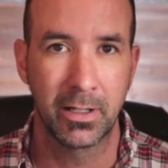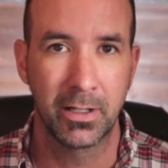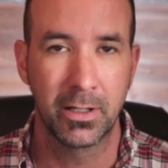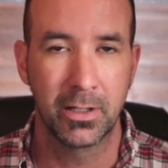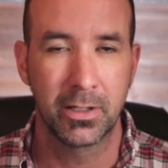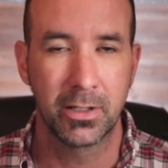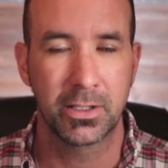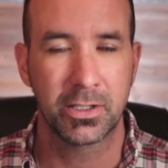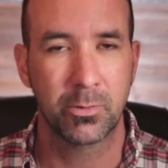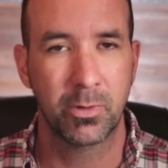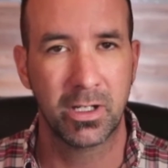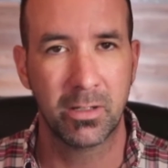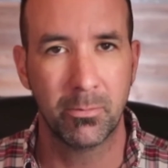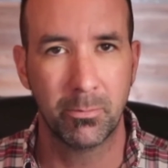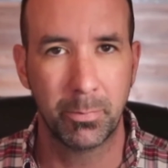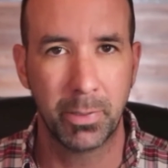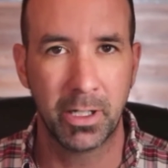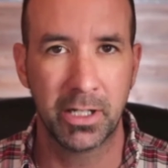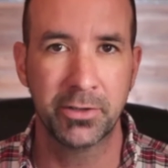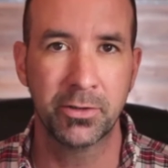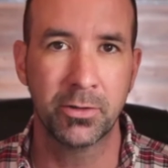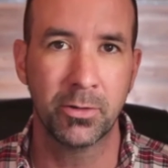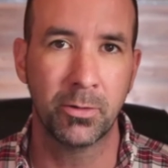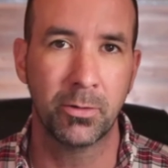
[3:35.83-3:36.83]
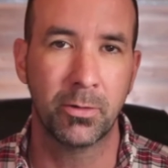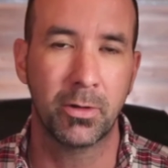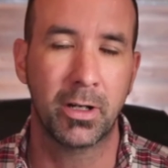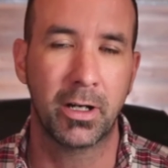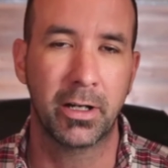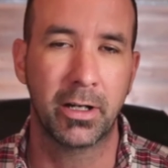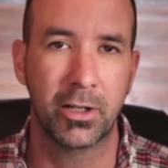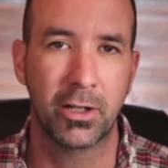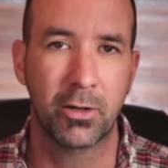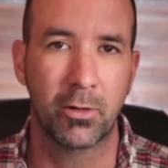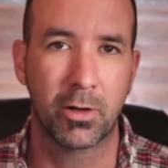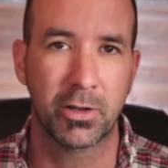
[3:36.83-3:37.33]
So we can bundle,
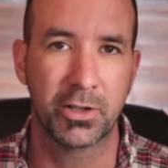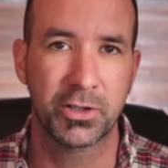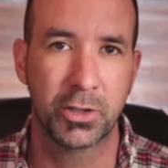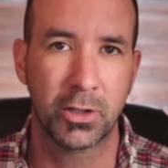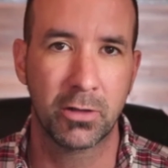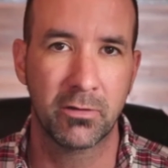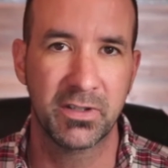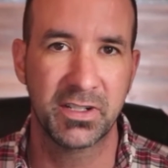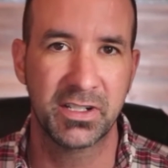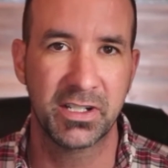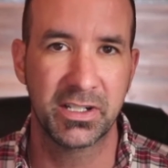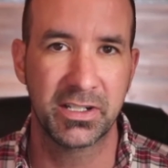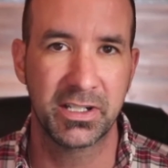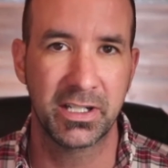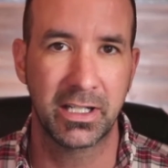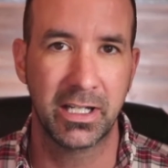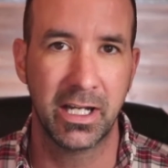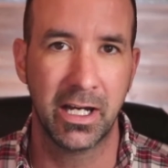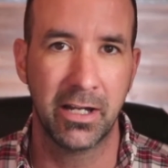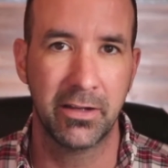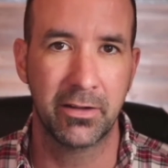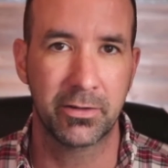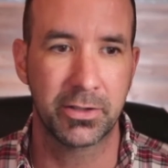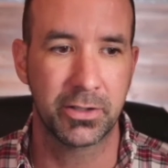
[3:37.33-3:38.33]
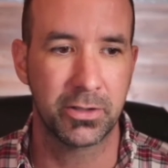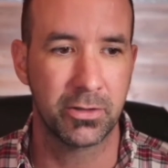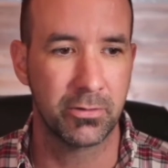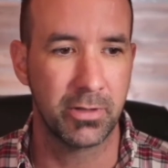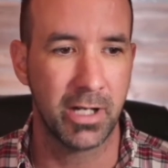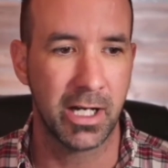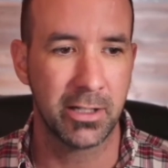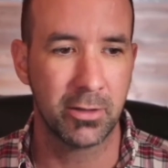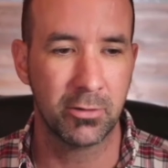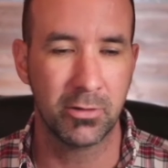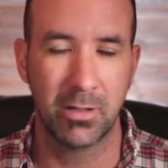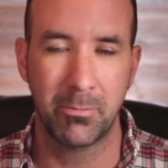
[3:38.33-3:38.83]
you know, our services together to
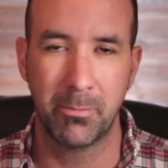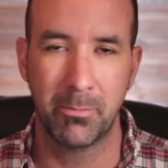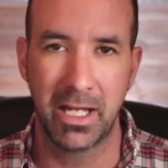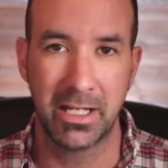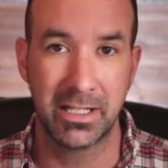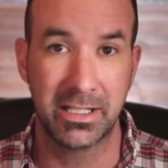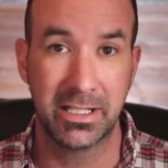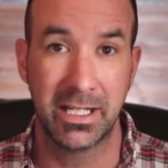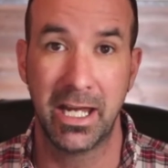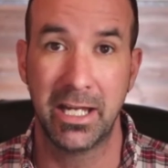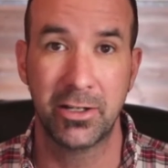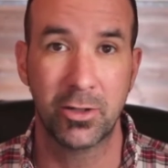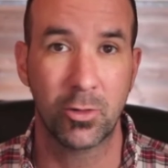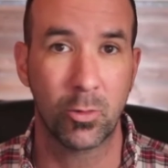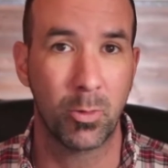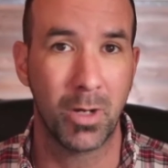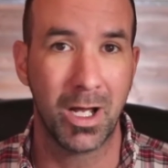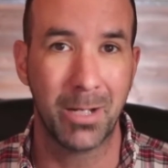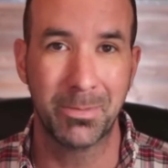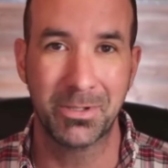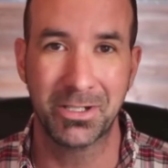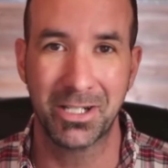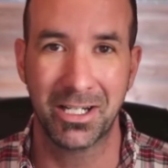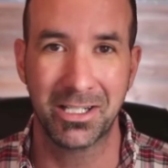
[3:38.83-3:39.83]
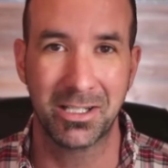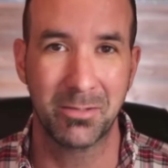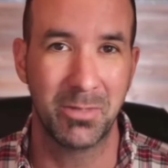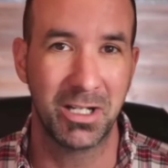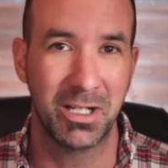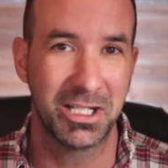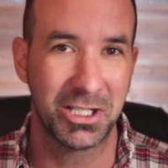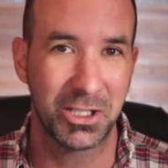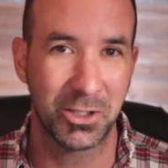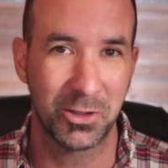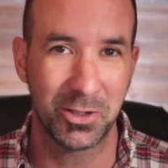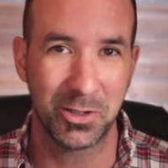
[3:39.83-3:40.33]
not only maintain your website to make
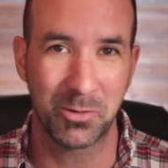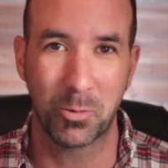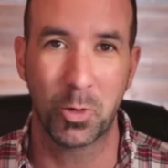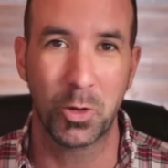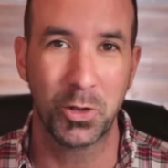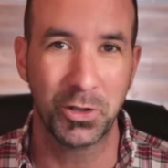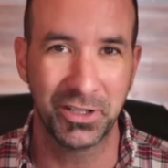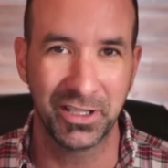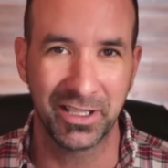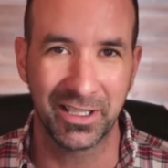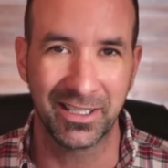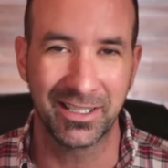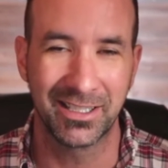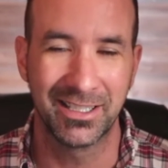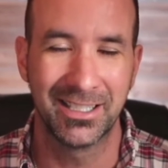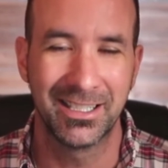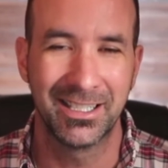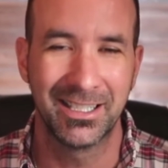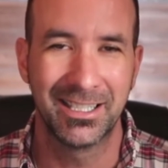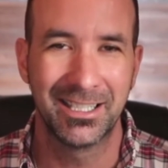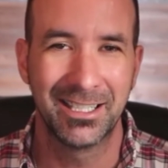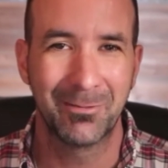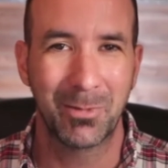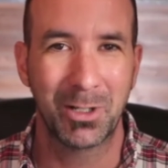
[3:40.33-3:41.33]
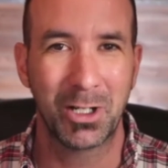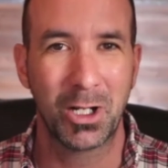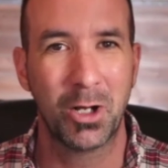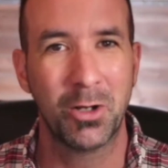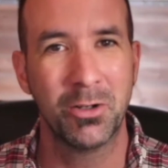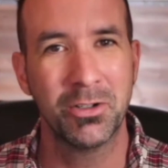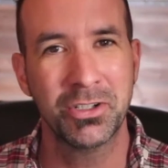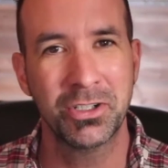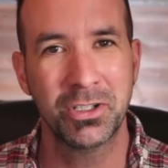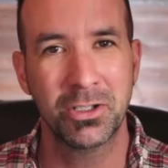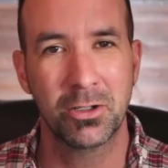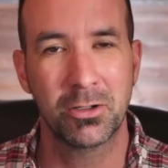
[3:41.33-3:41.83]
sure it's working, but
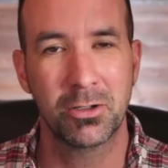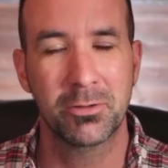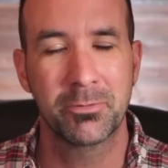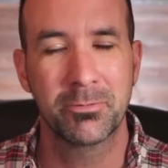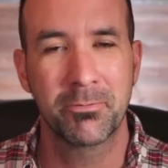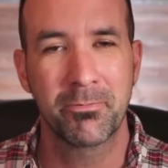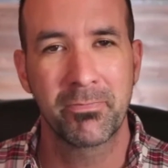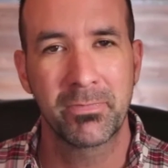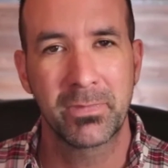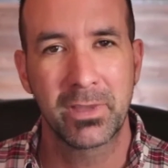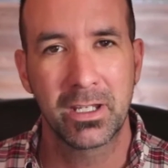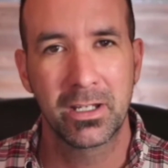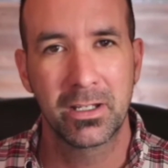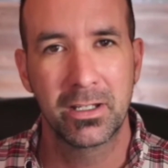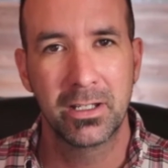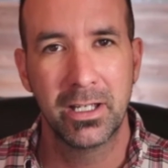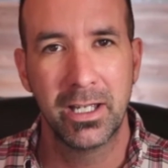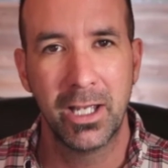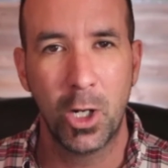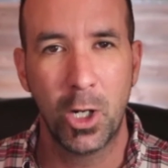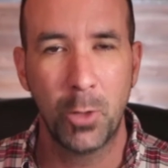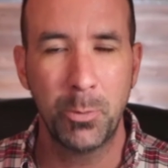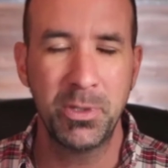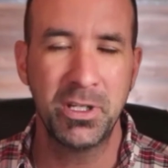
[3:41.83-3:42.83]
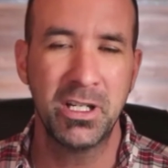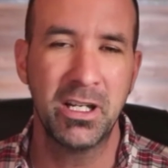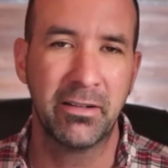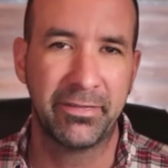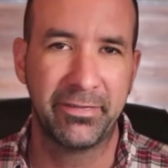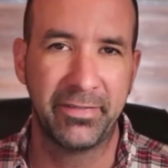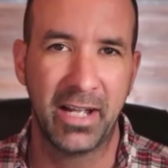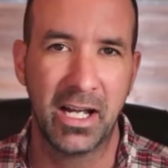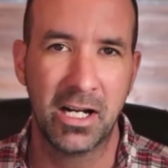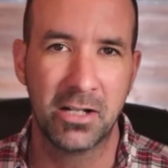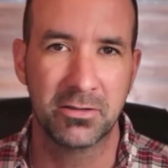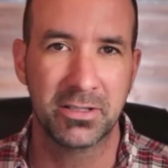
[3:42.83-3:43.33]
also help you get
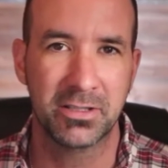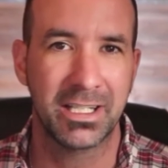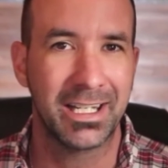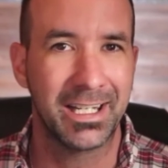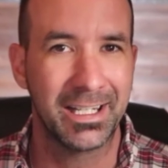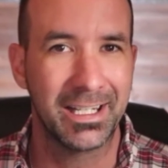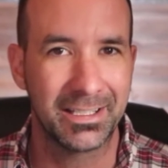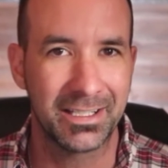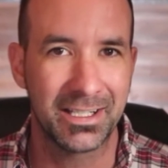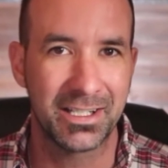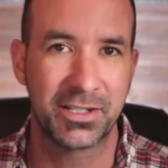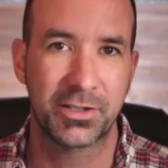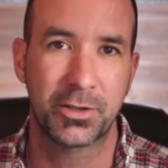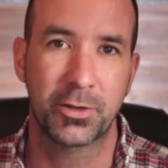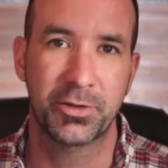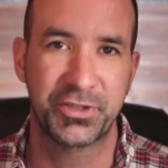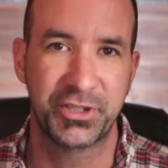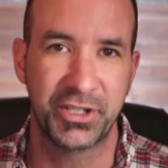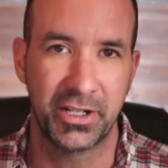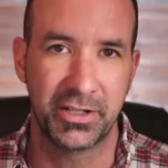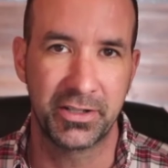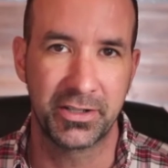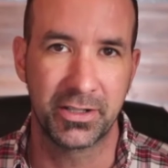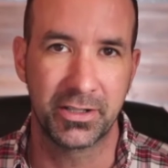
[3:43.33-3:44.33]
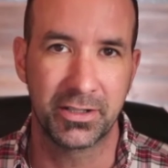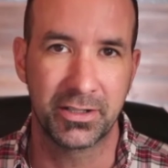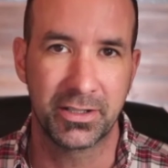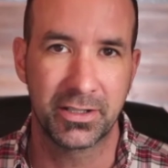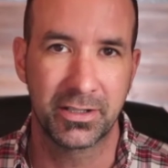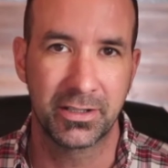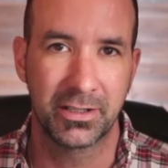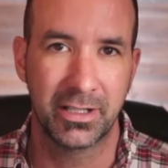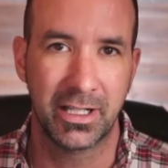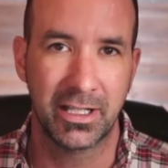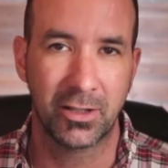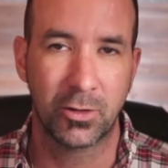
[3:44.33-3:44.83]
found in the search engines.
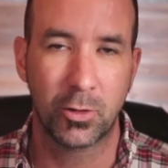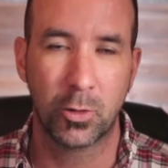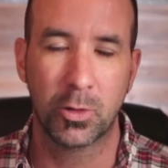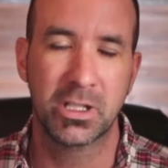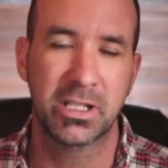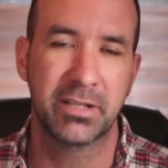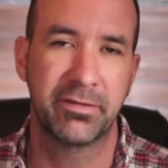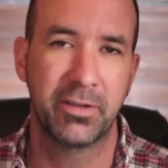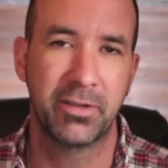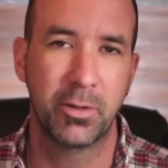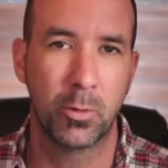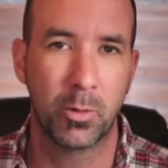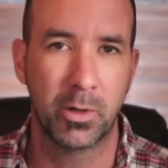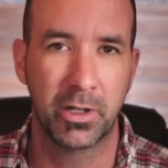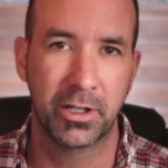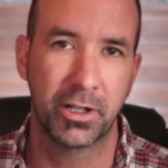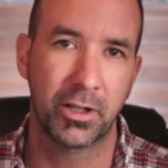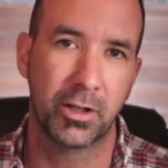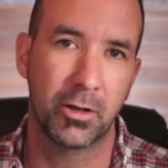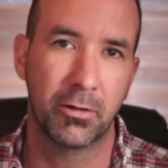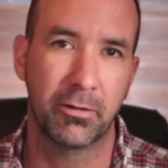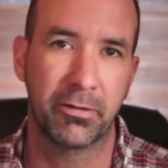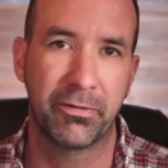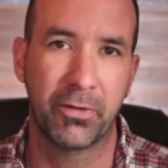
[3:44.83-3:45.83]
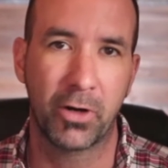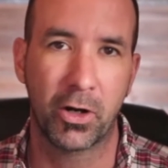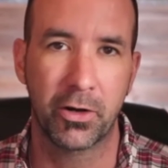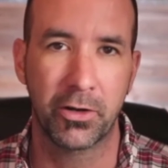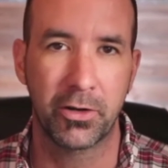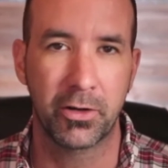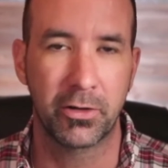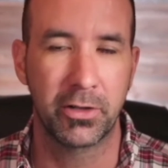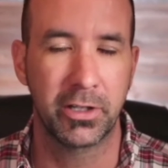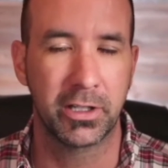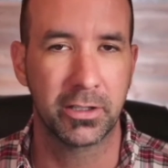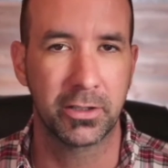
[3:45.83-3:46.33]
And of course, if you wanted to go
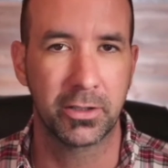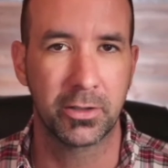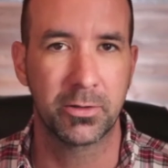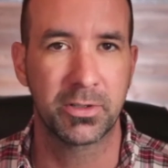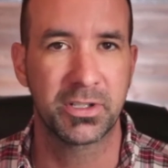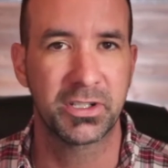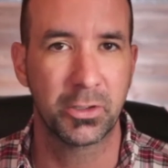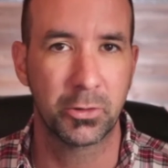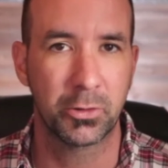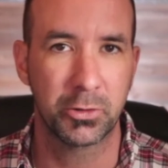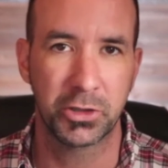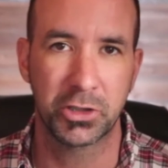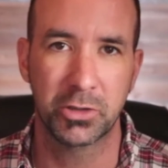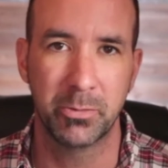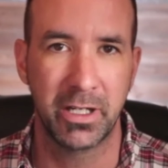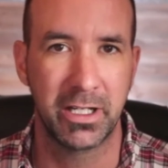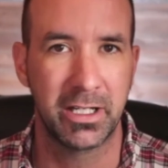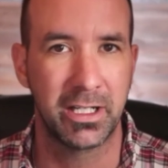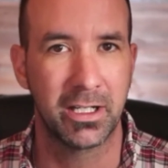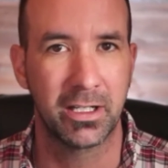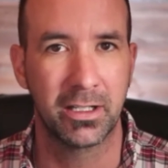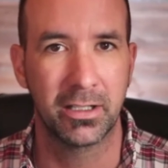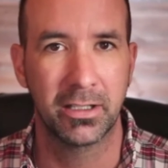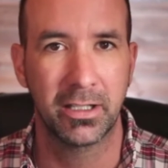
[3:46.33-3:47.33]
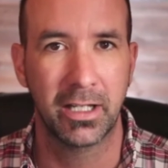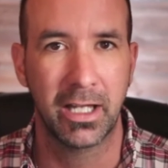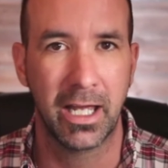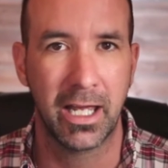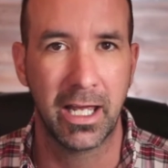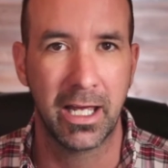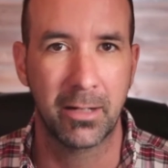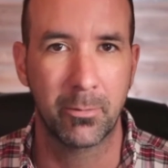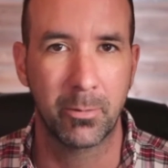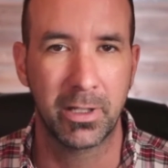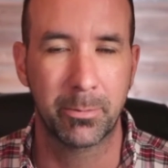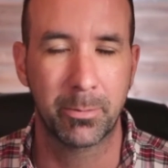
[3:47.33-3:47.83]
farther, you can do social media
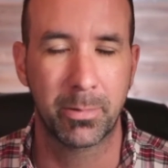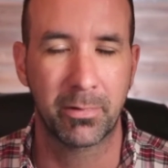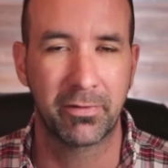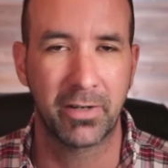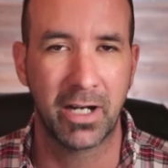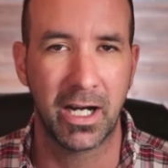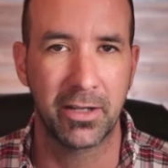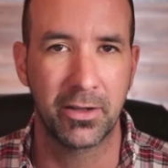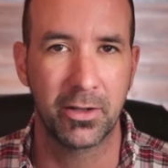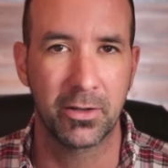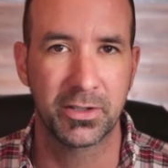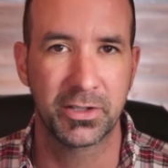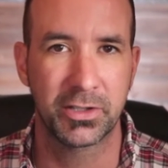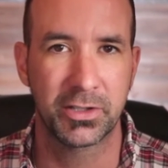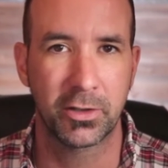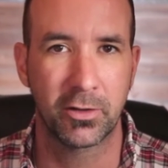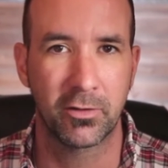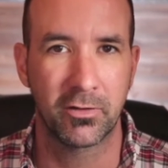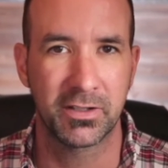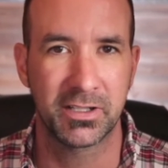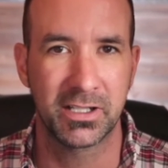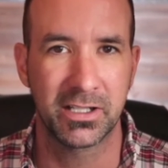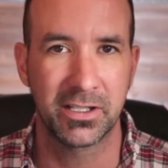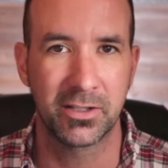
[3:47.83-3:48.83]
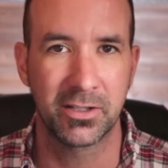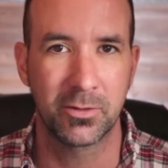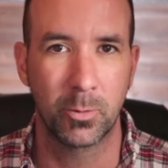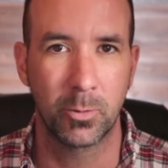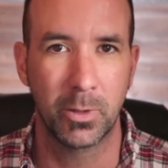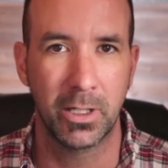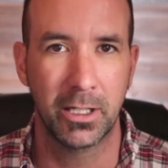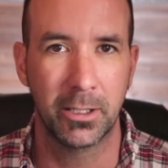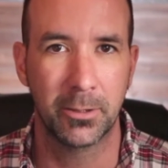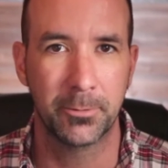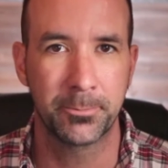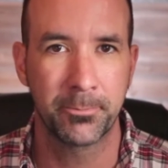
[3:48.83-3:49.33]
and we provide those services as
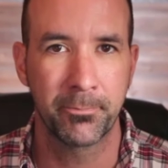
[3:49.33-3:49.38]
well.